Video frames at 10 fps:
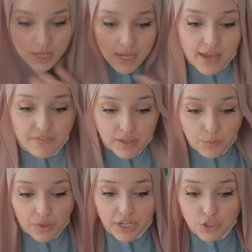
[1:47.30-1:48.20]
And then
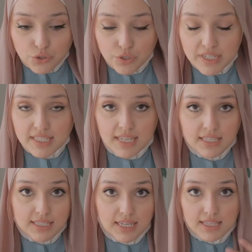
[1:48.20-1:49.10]
what I do is, as
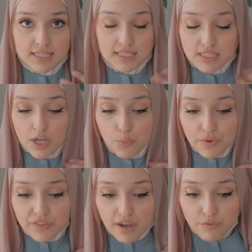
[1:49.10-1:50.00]
I said, this is to help
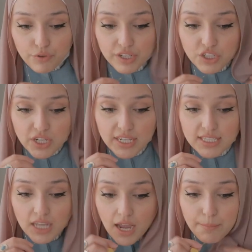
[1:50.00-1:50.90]
with coverage,
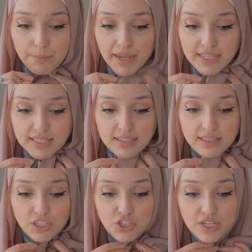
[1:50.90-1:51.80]
is I
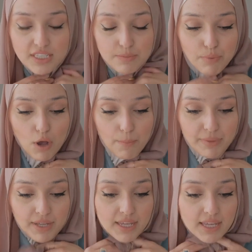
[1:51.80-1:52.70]
basically just pop
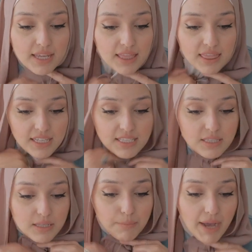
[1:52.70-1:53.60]

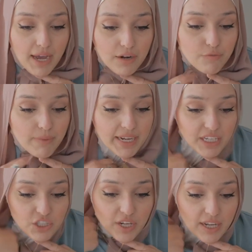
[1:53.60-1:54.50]
this part of my
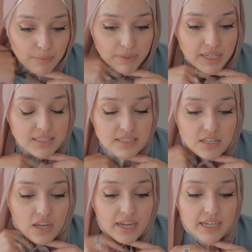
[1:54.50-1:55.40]
hijab
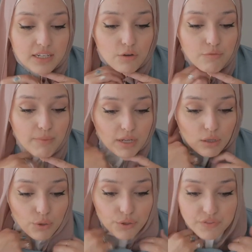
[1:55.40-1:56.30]
inside of my
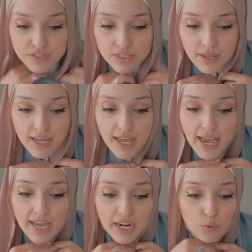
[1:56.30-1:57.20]
clothes
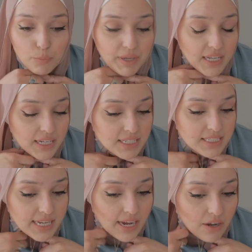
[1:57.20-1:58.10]
and I will pin it
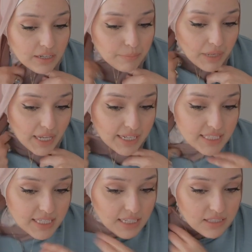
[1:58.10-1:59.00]
down in
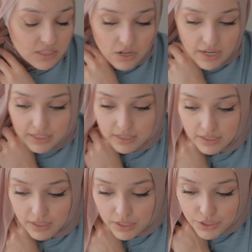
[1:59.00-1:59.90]
place inside.
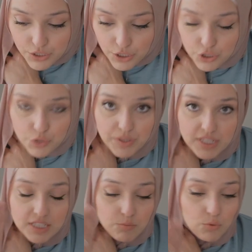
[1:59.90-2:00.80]
So just with a
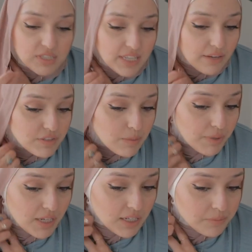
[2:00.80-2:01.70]
small safety
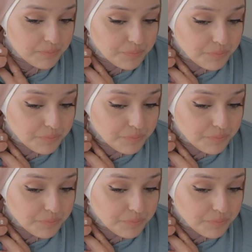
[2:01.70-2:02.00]
pin,